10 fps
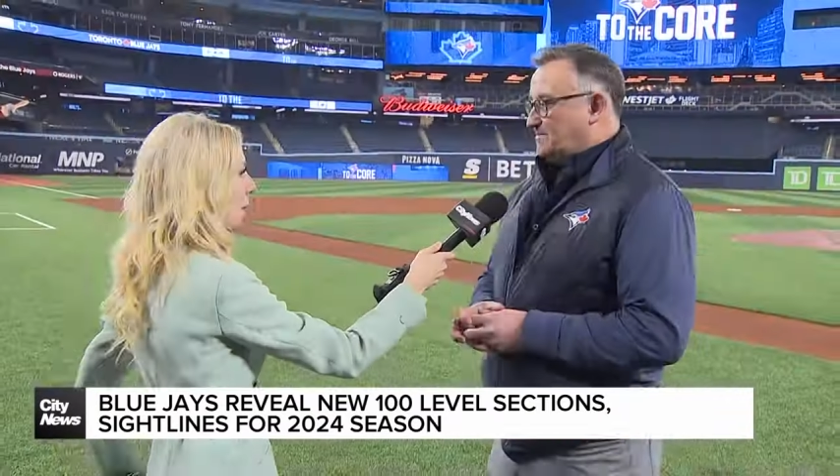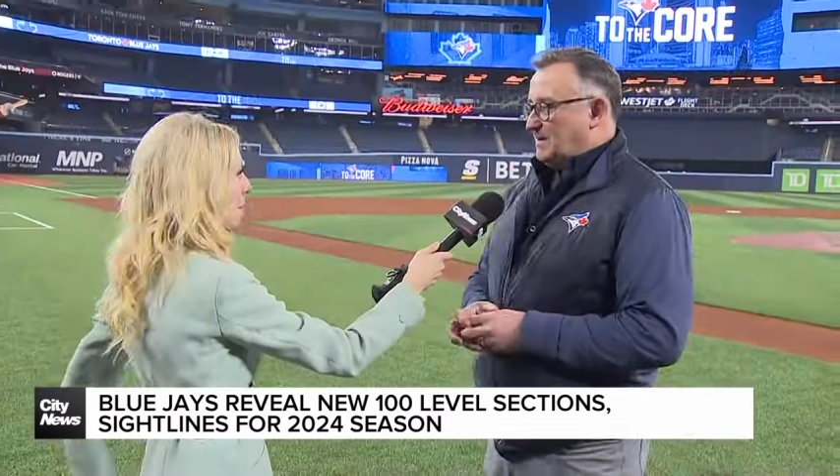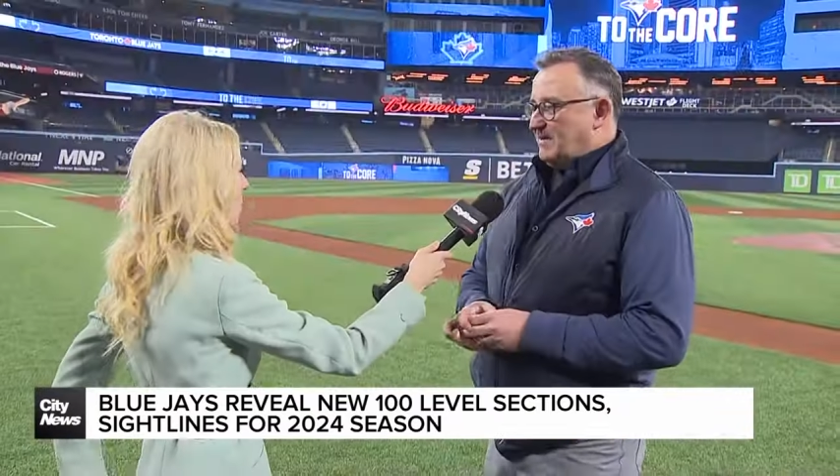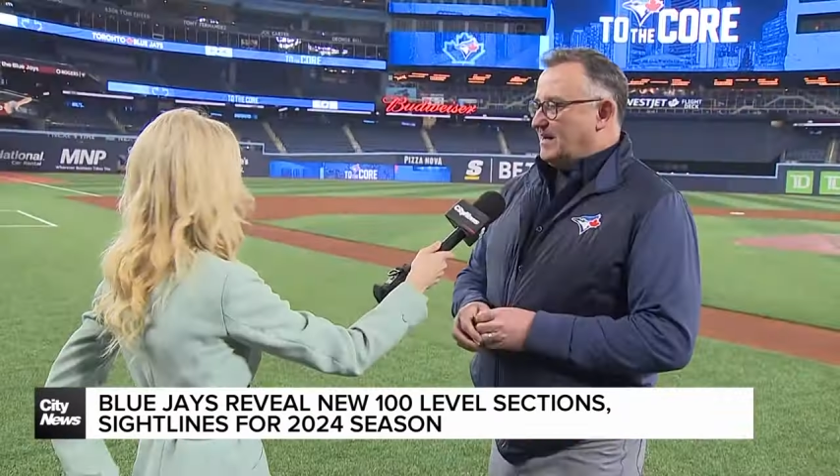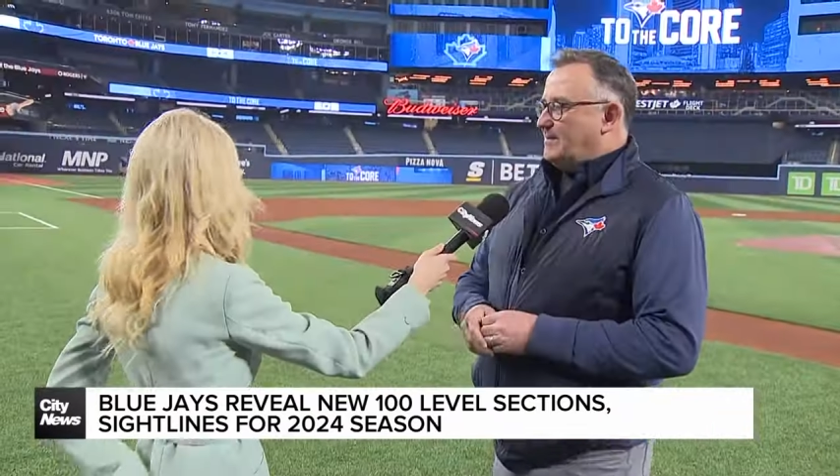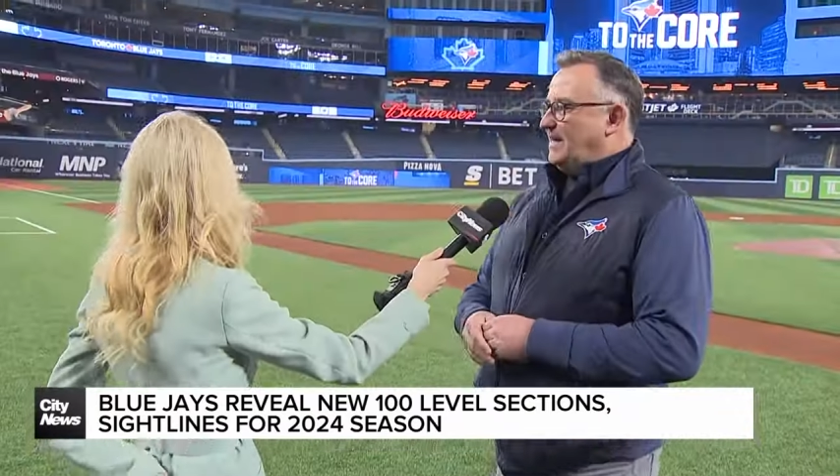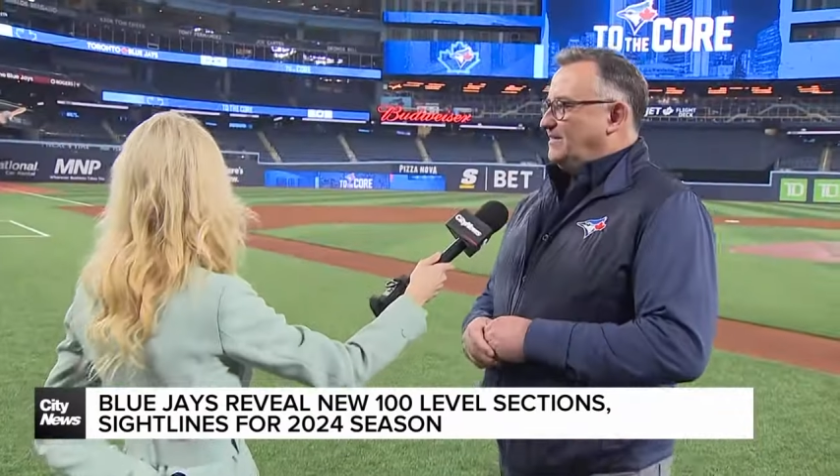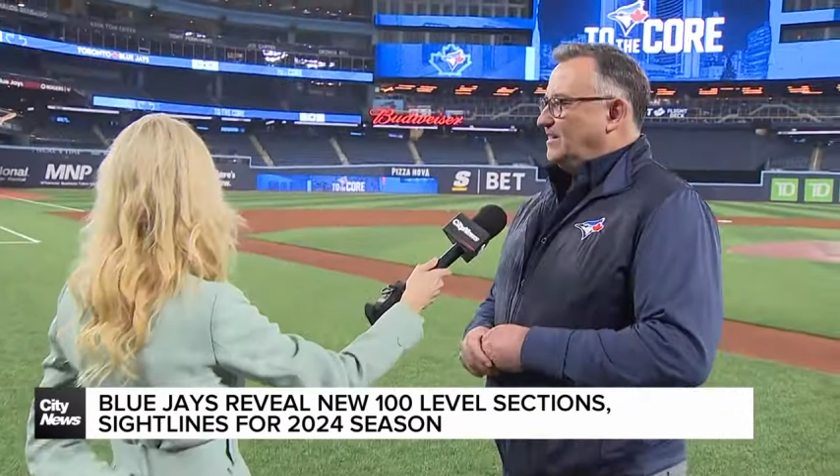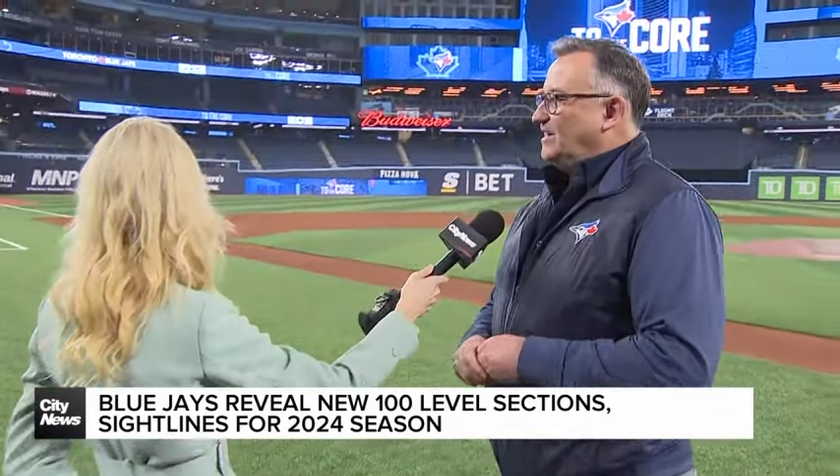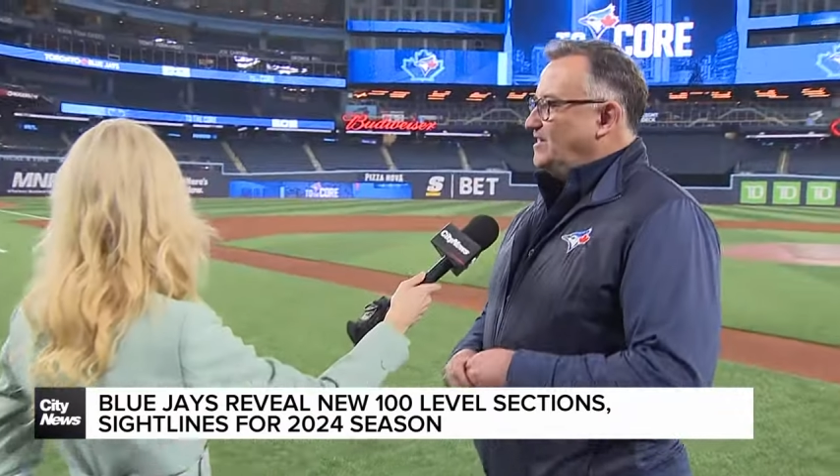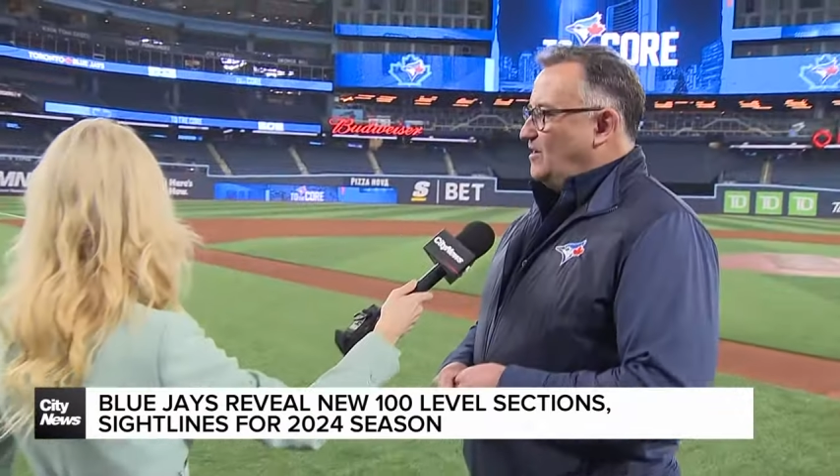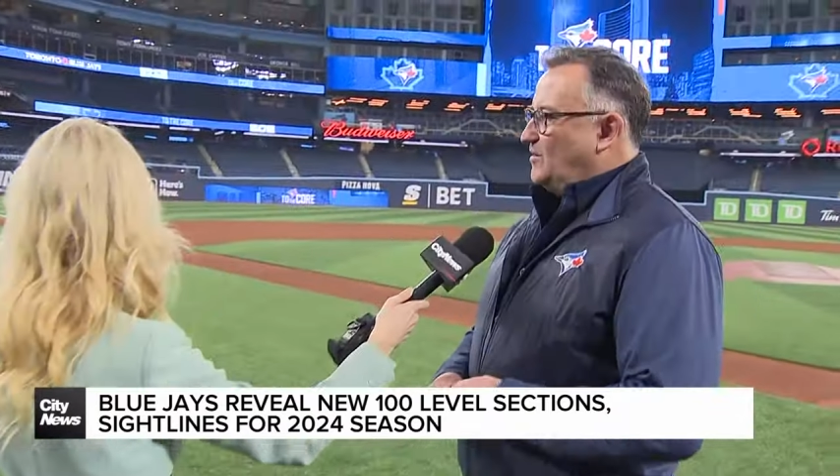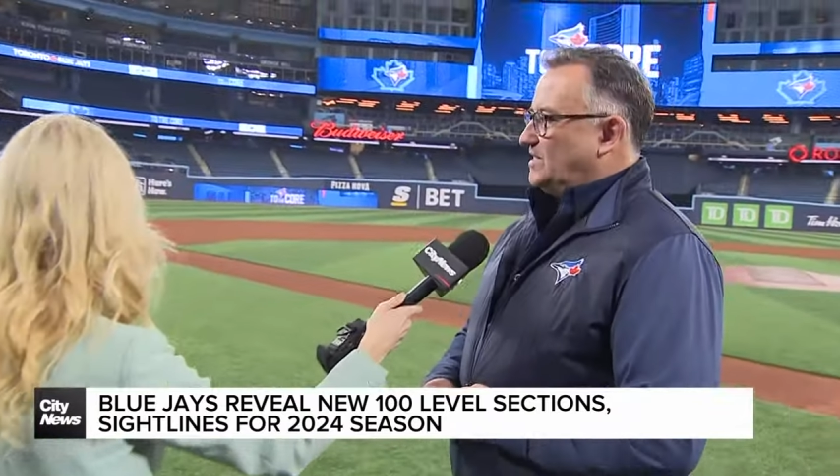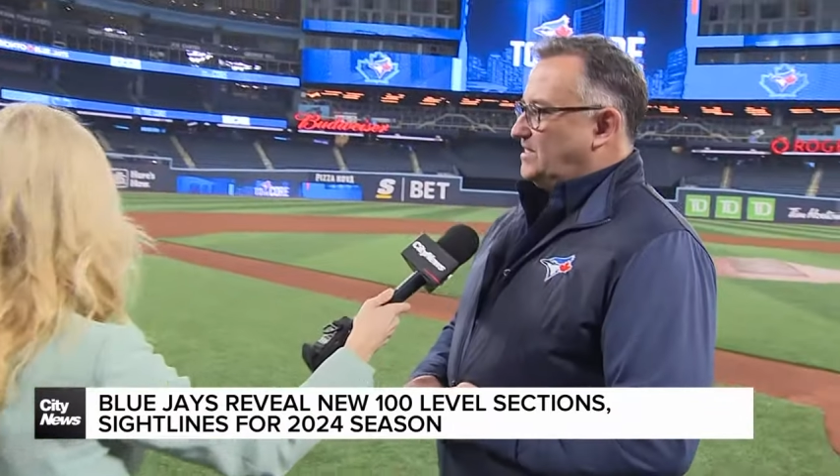people come in, they're going to notice